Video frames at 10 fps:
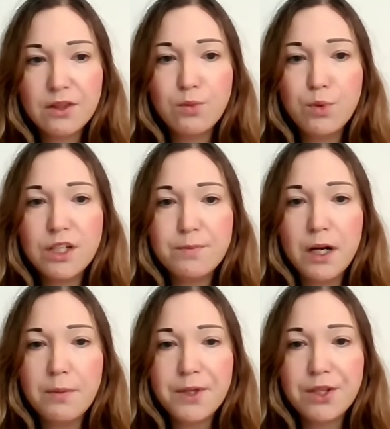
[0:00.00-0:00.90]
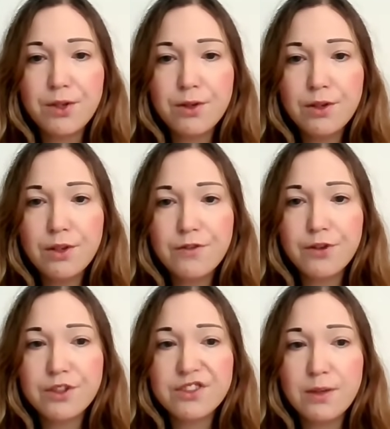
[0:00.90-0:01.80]
The word barbecue,
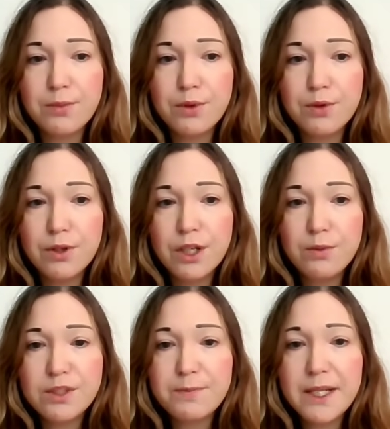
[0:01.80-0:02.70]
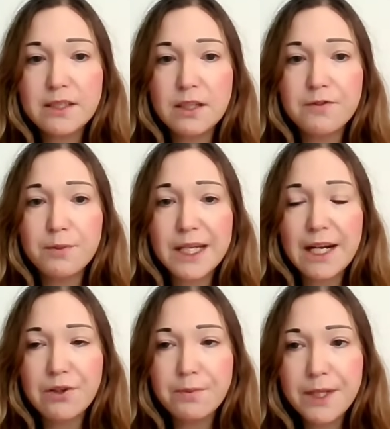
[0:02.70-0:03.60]
for example, was picked up from the
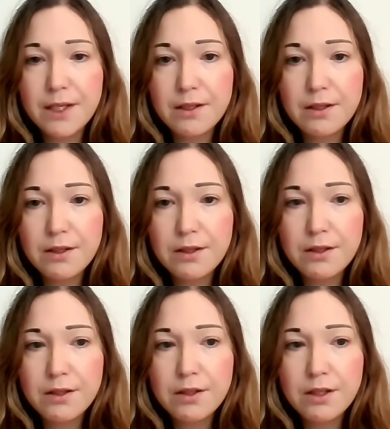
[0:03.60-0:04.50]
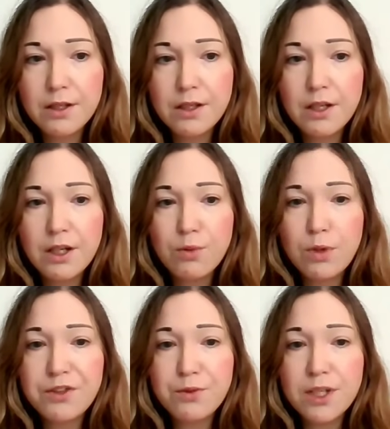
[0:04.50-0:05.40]
Caribbean,
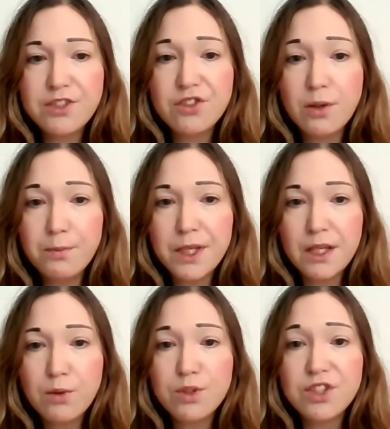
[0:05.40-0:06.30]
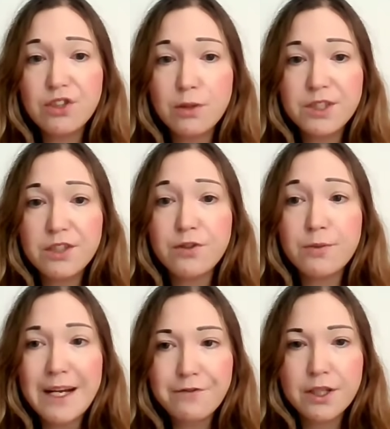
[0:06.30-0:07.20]
while the word zombie was adopted from
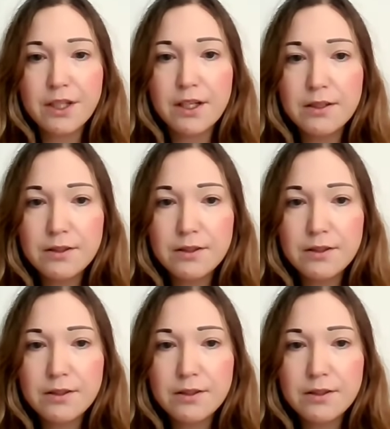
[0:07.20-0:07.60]
Africa.